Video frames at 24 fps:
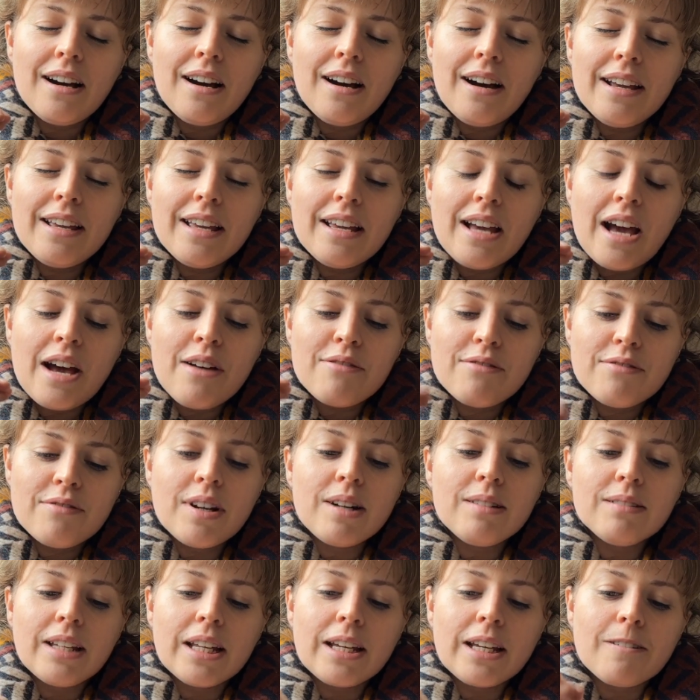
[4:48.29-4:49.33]
I have
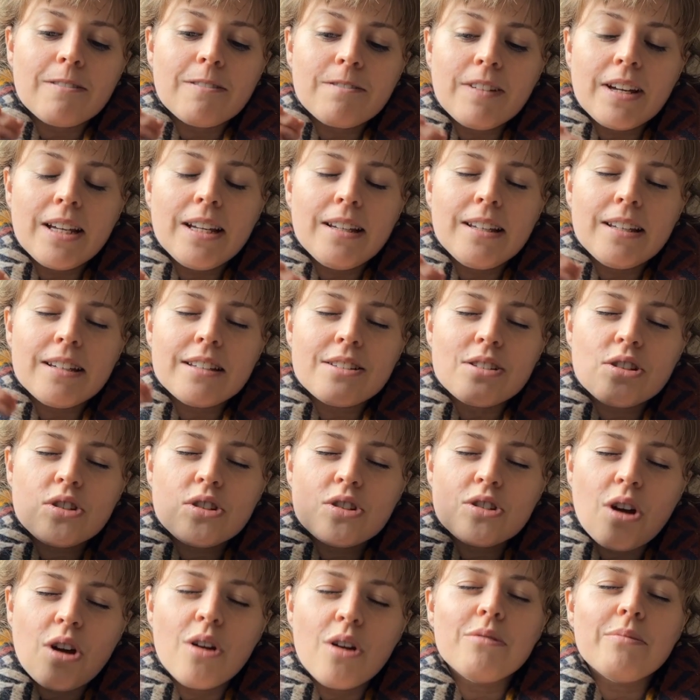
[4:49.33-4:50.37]
felt like a failure
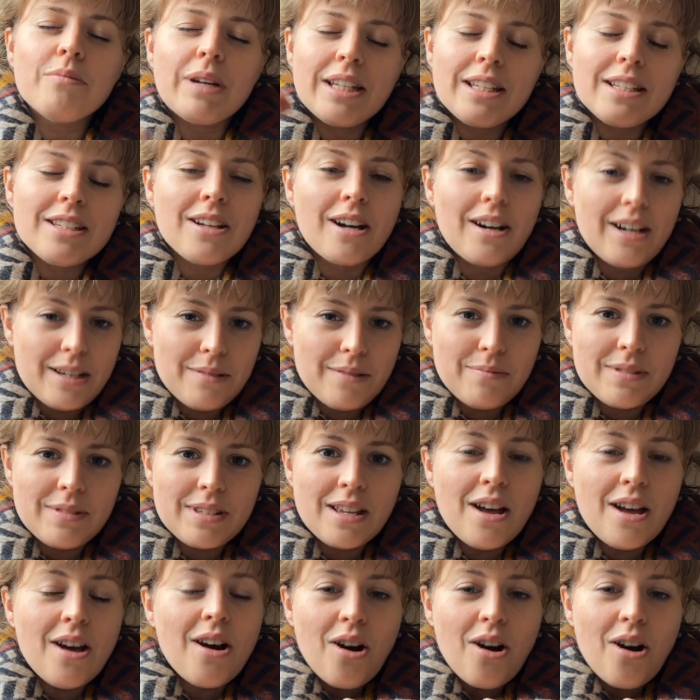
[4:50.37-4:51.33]
so many times